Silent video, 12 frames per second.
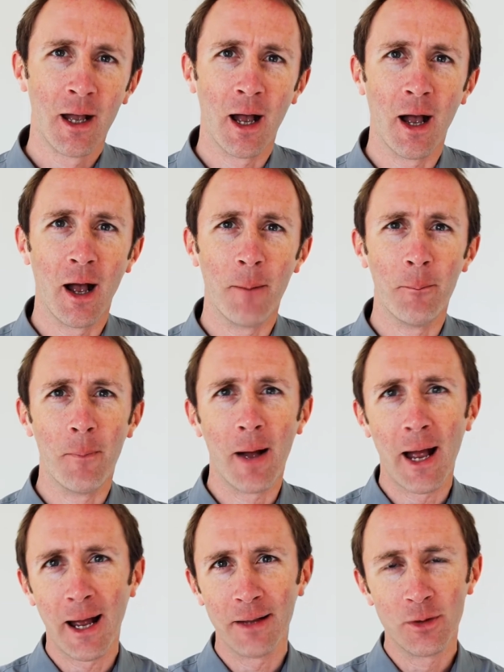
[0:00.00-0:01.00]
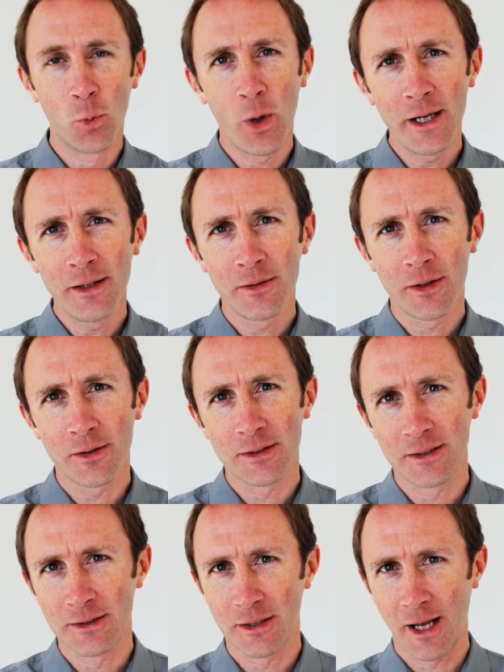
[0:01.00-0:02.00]
And the way that
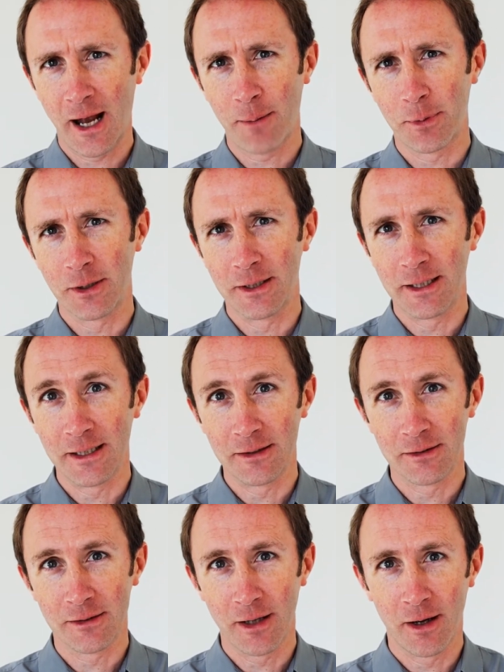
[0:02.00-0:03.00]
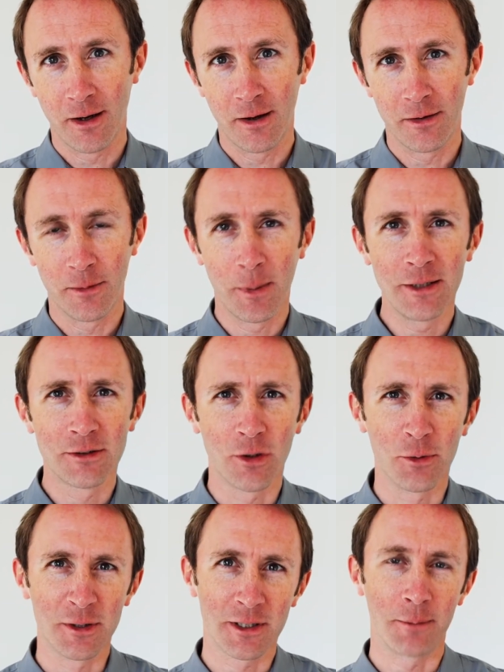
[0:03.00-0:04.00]
this is going to happen is the maze
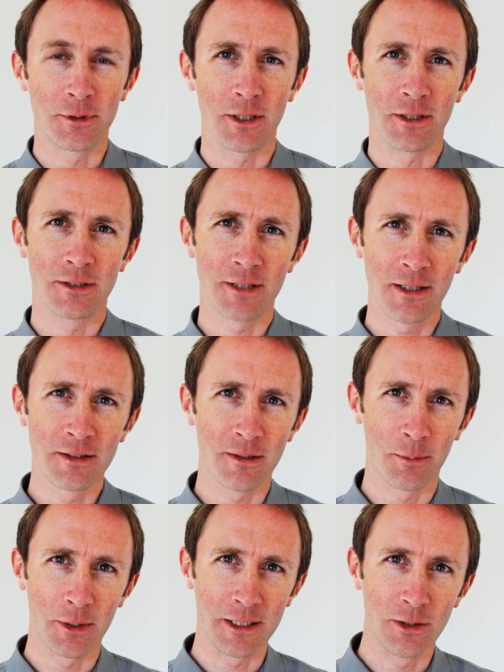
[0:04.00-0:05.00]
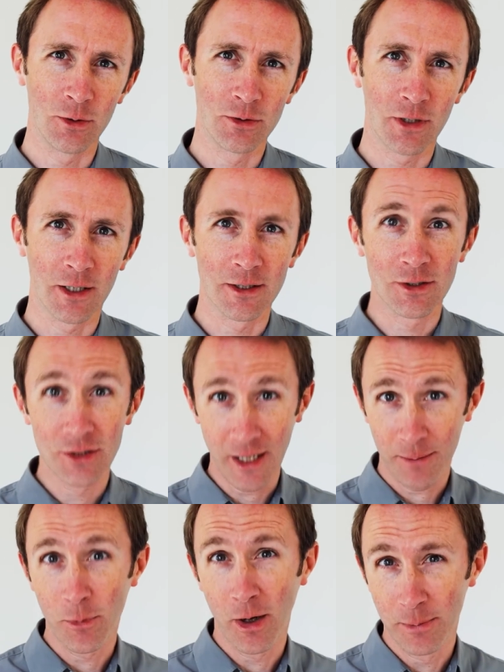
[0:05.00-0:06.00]
solvers club is going to send somebody who's going to
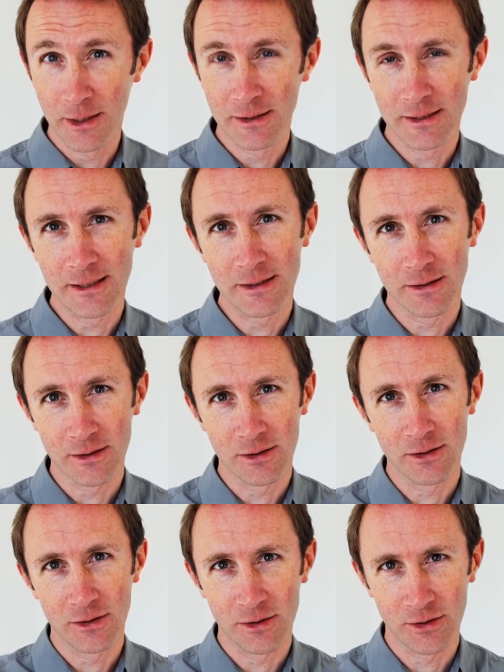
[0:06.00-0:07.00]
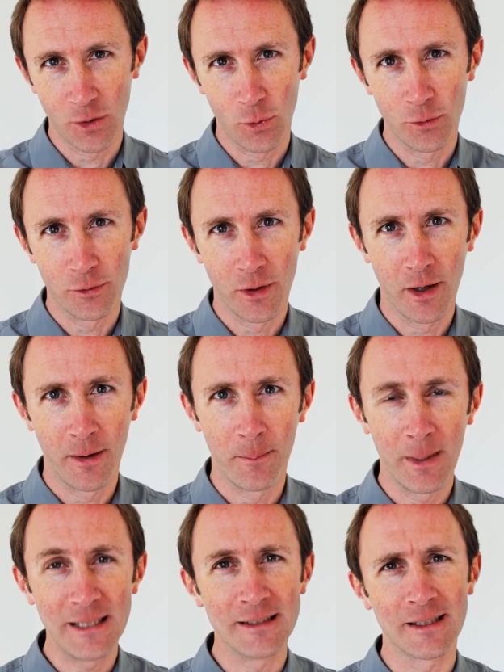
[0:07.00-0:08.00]
check my ability to solve
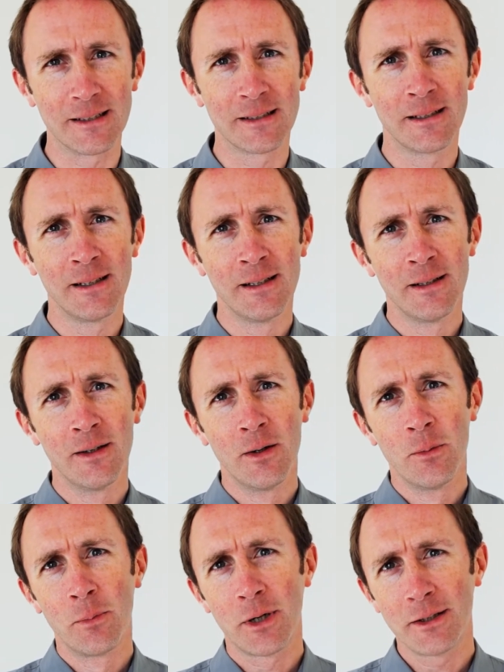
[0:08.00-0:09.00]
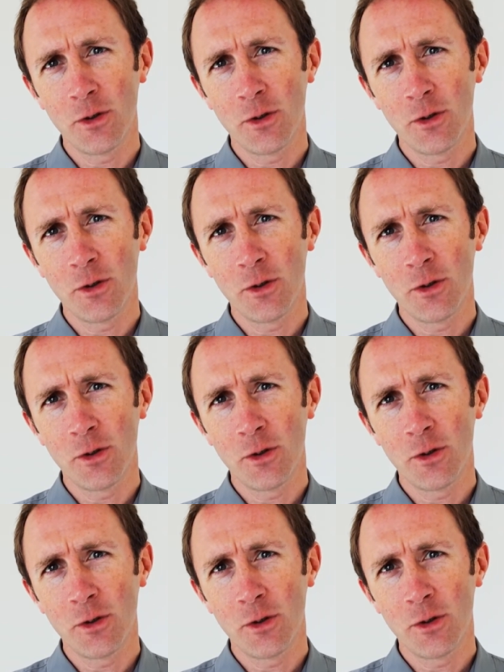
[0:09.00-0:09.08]
mazes. But I